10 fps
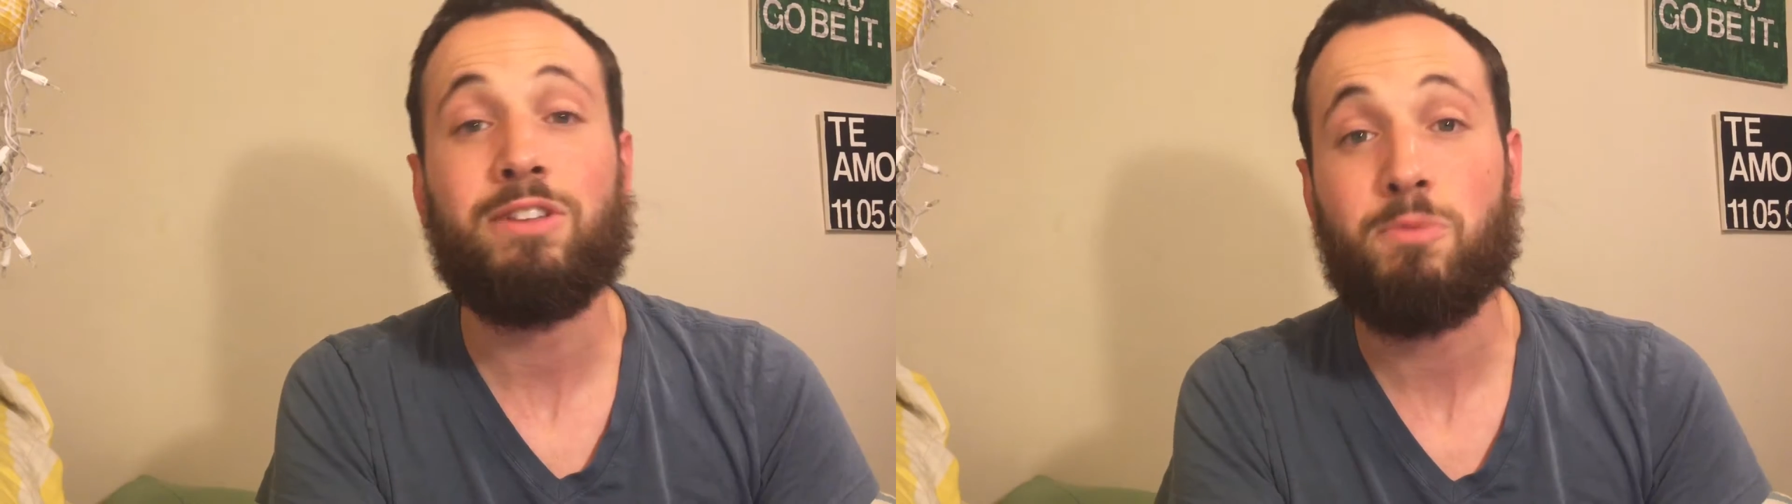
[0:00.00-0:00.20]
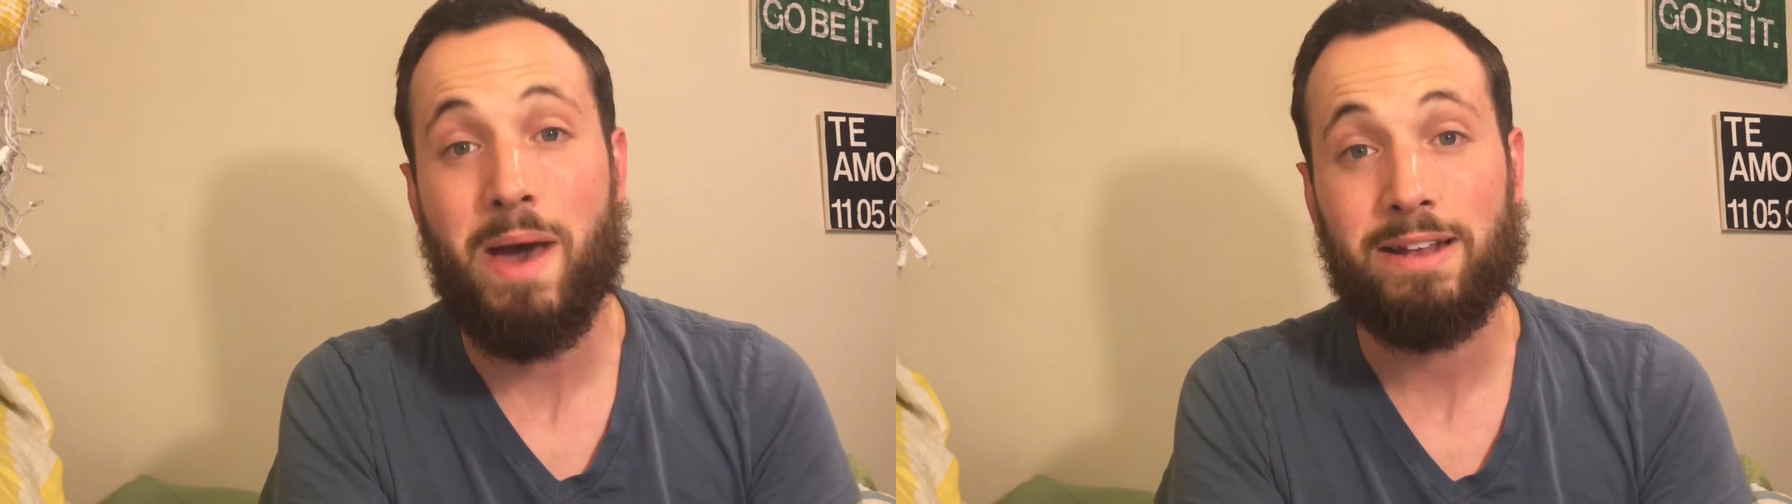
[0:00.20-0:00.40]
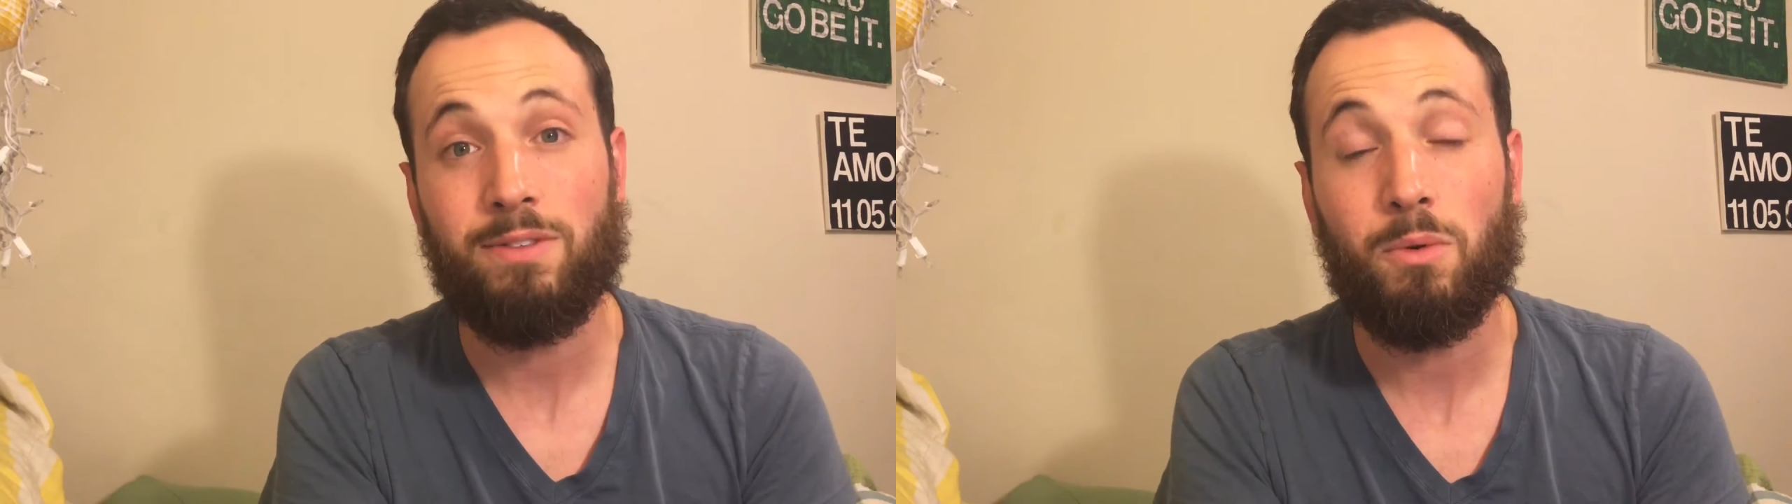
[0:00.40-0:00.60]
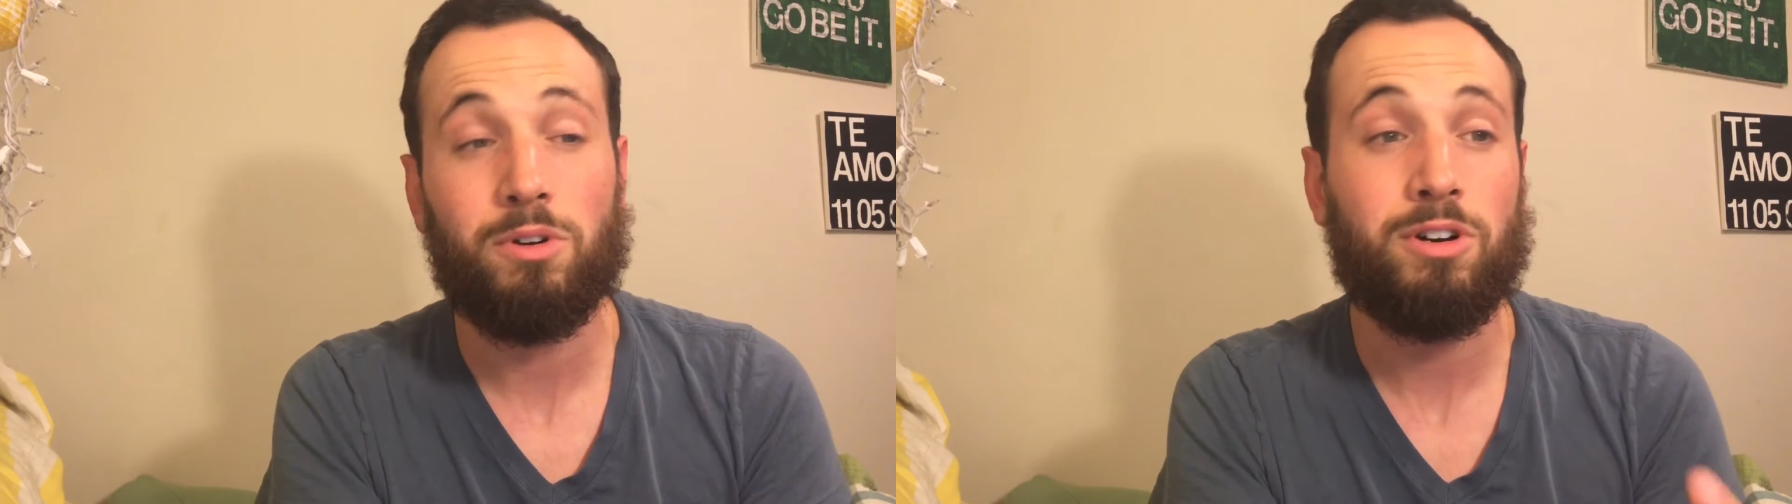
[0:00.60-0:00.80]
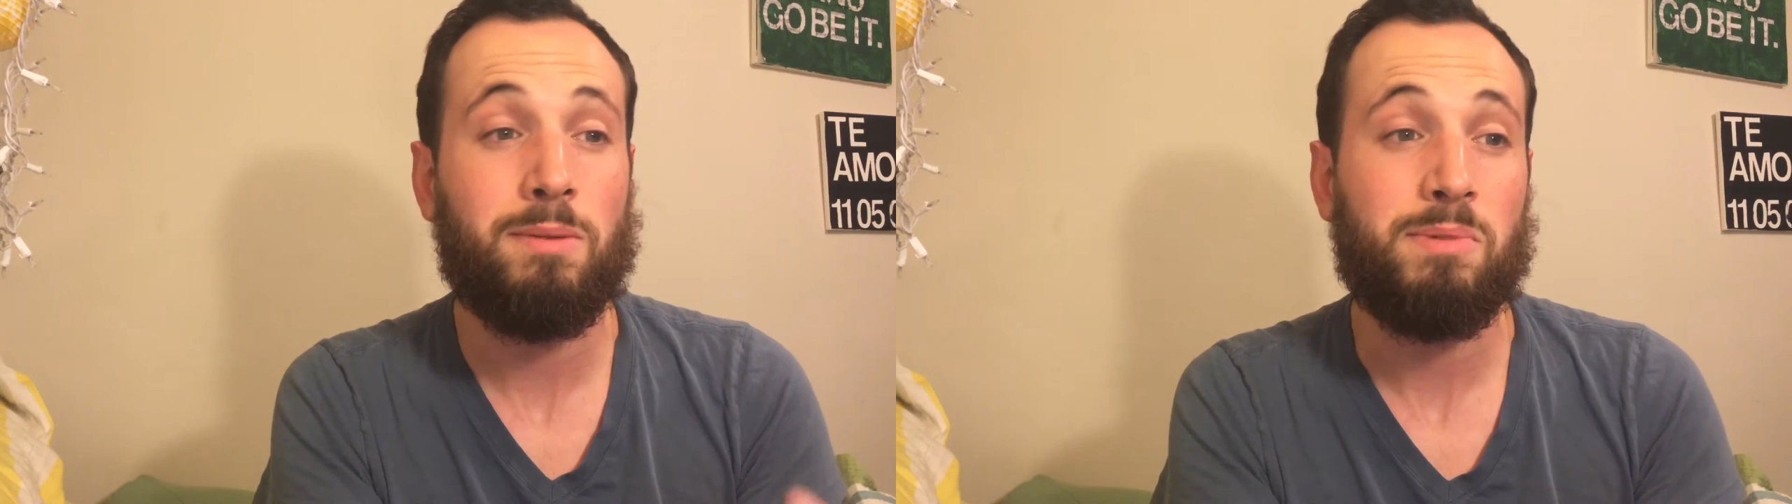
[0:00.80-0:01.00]
so back to the
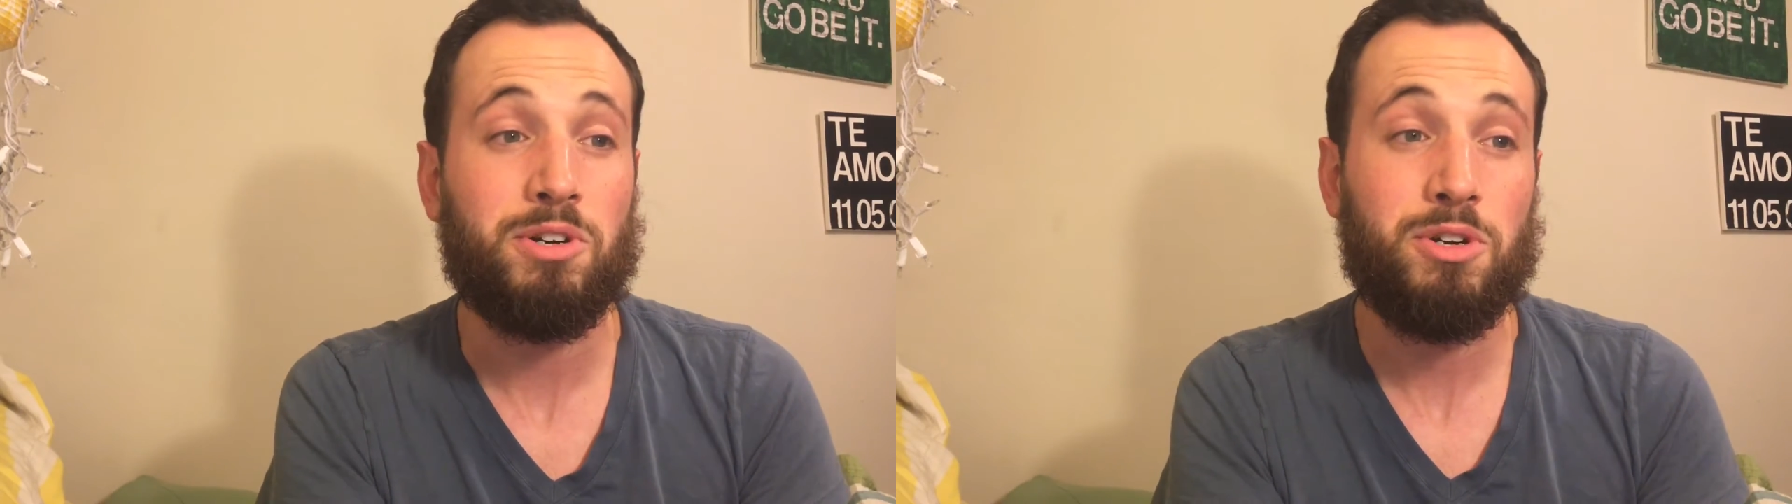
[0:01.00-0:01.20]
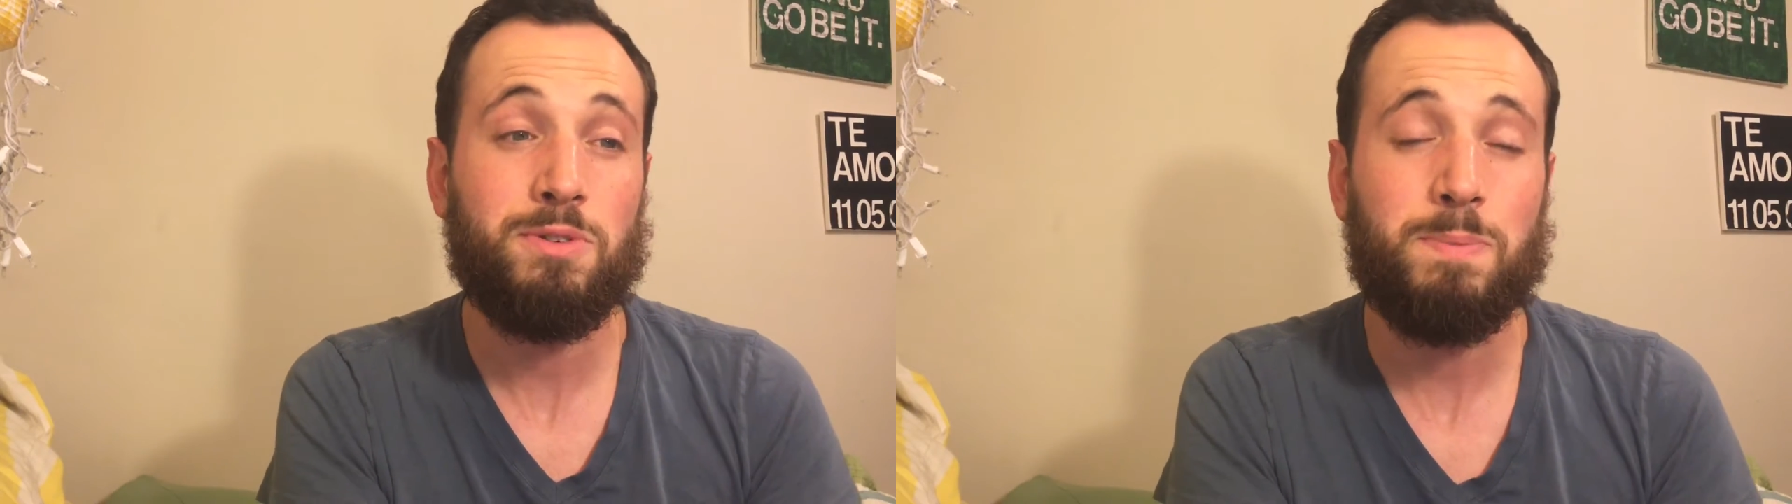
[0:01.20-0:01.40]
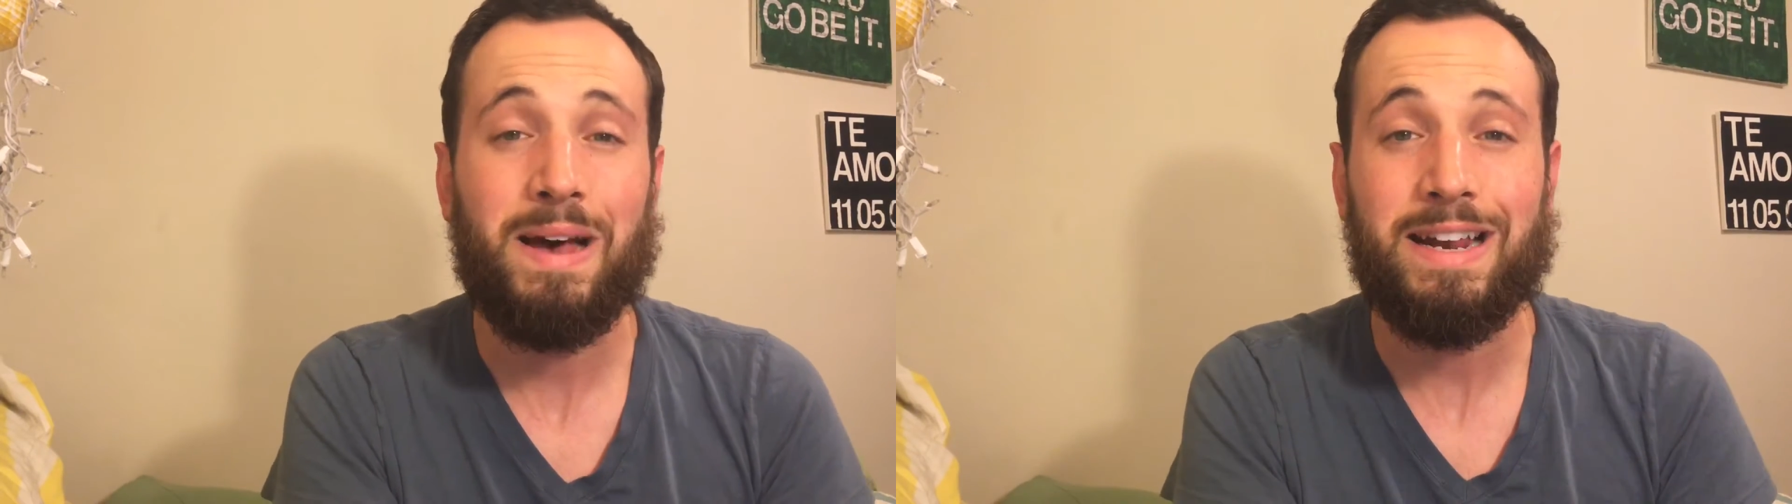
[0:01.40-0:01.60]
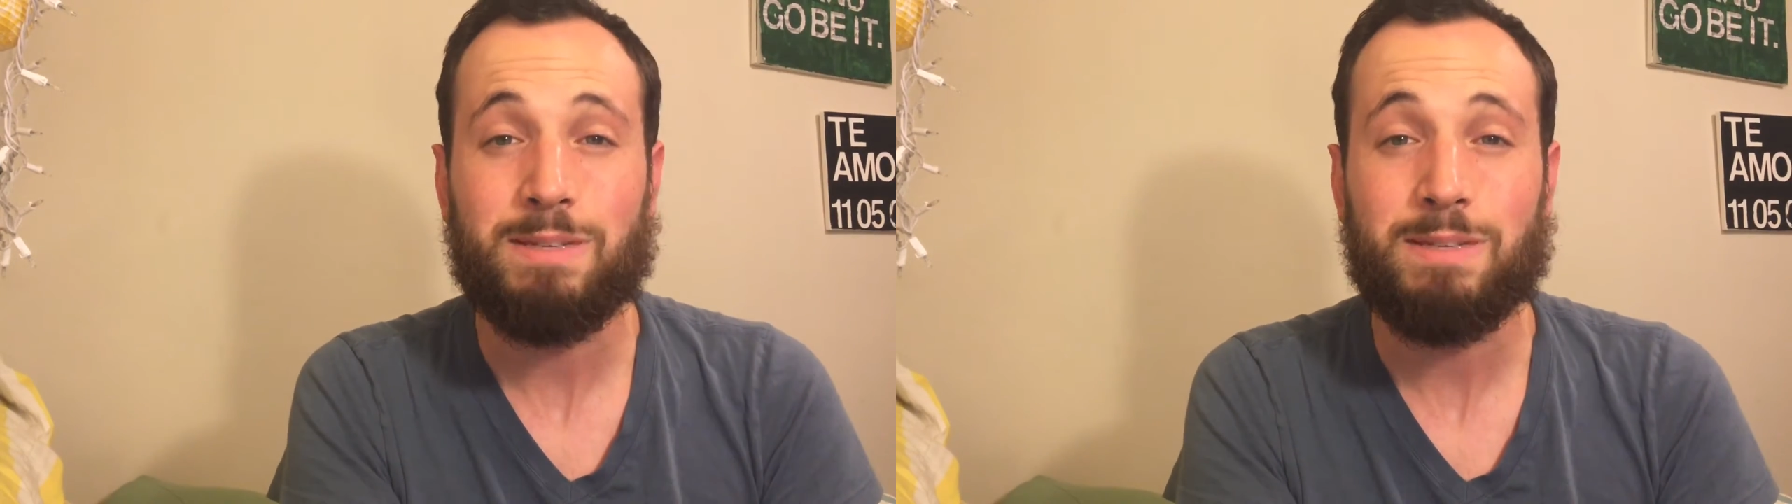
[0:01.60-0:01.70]
order. Number 2 spot